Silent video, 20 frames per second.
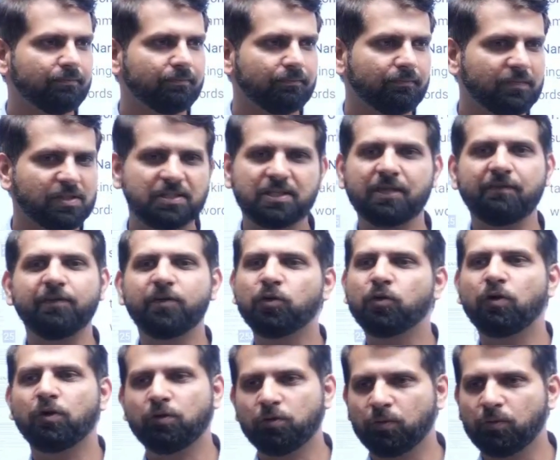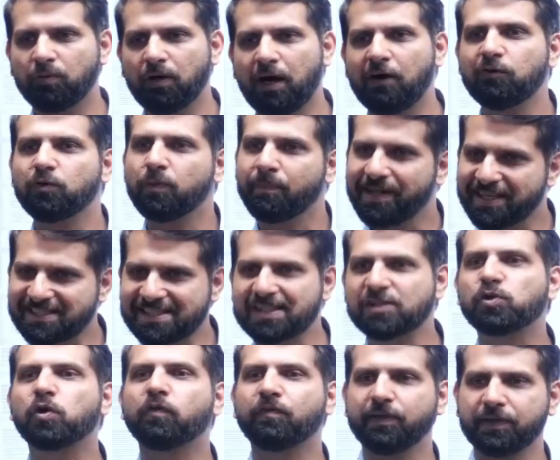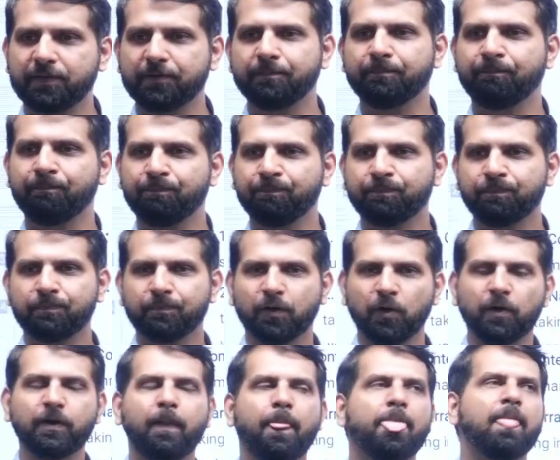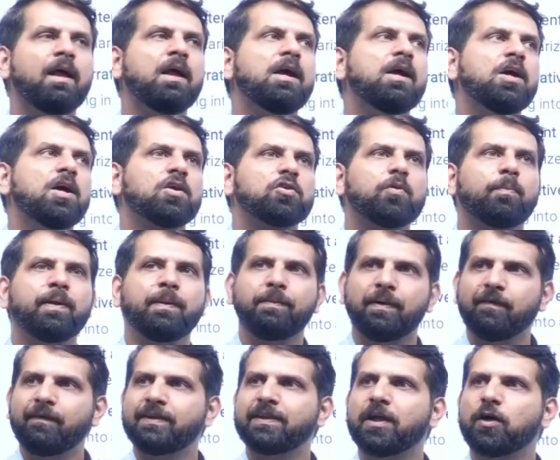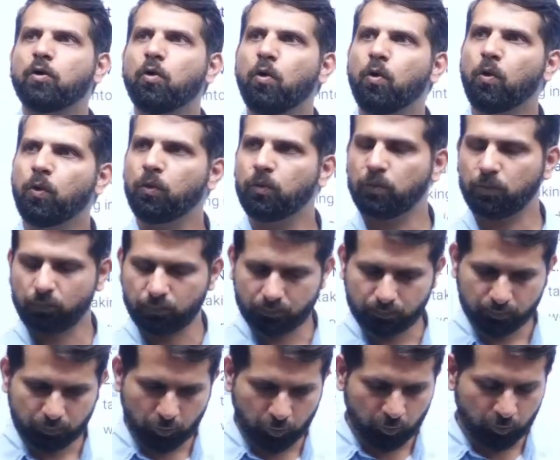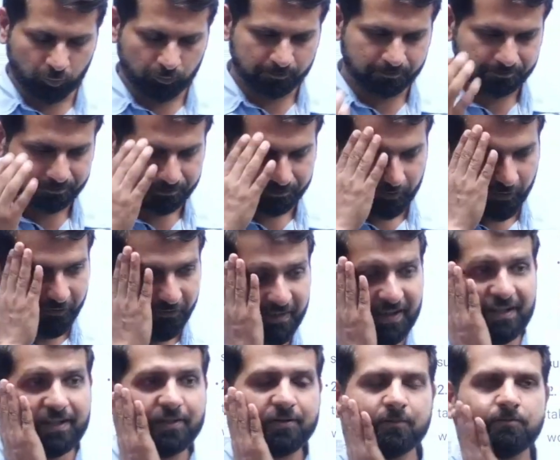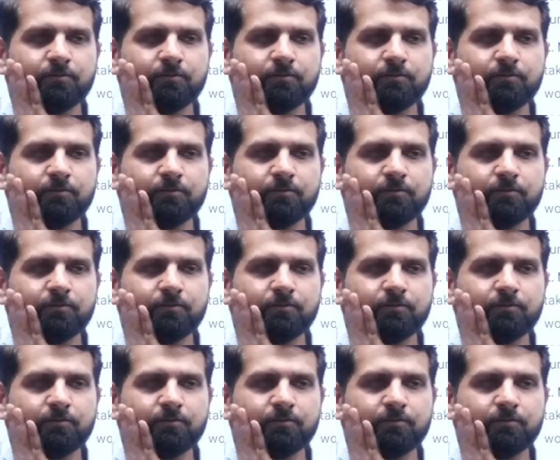Still, we do not know how to make sense of it. Okay. So people, when they go to field,